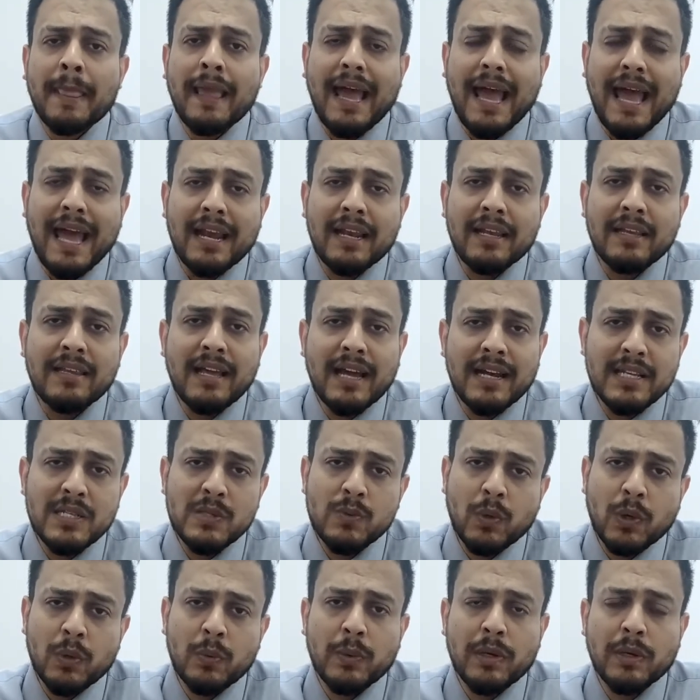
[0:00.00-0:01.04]
and that is
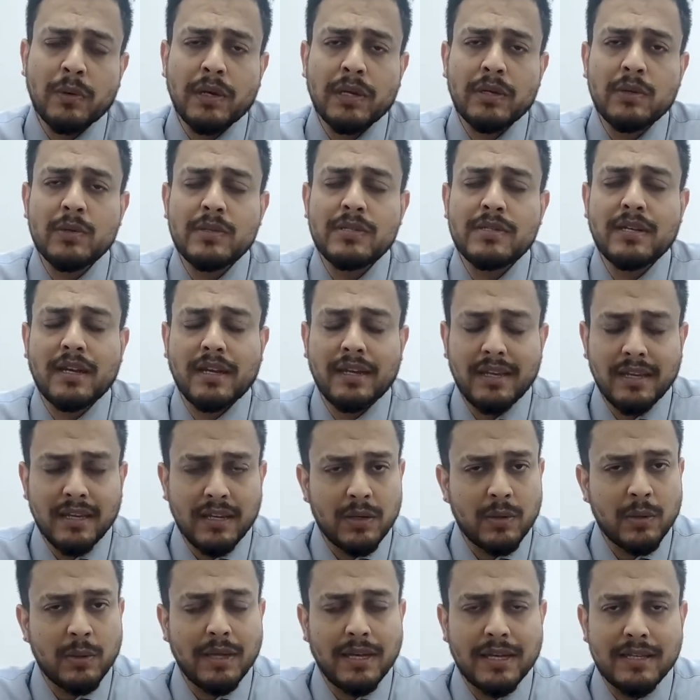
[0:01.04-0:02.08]
what we are going to study in
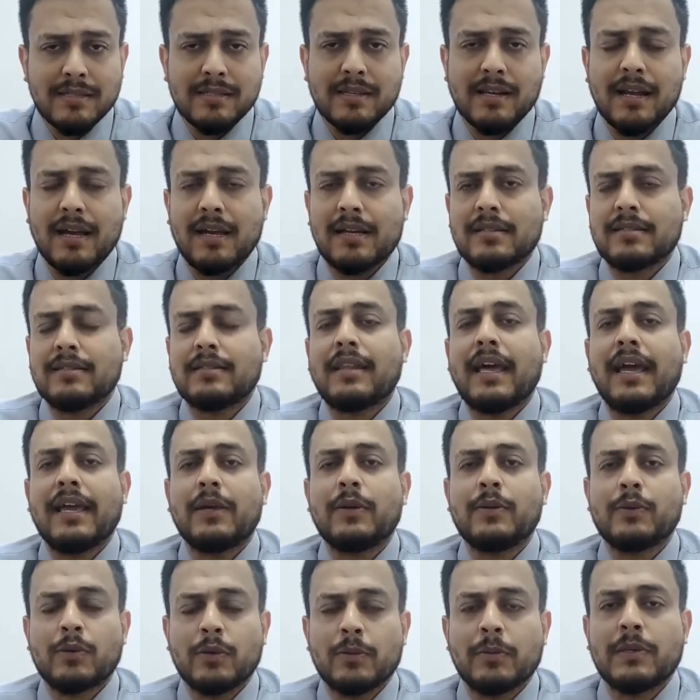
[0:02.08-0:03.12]
today's class. Thank you
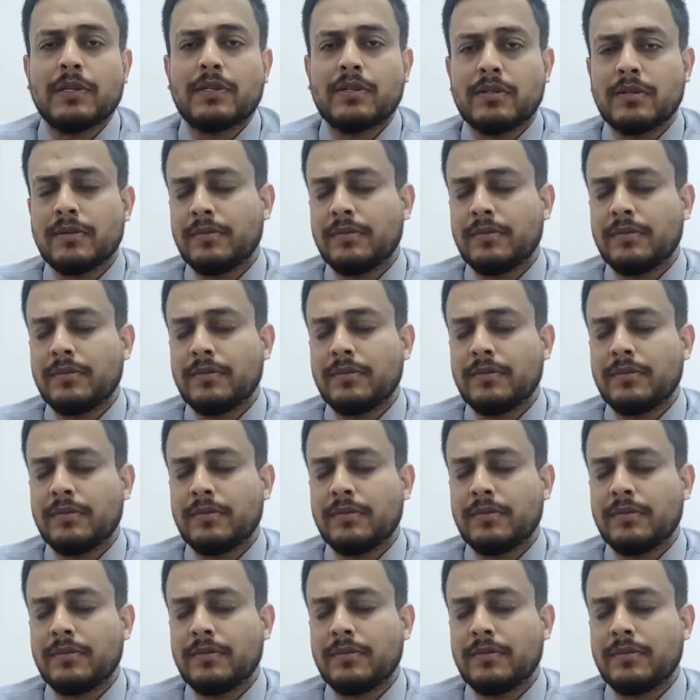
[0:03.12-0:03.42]
so much.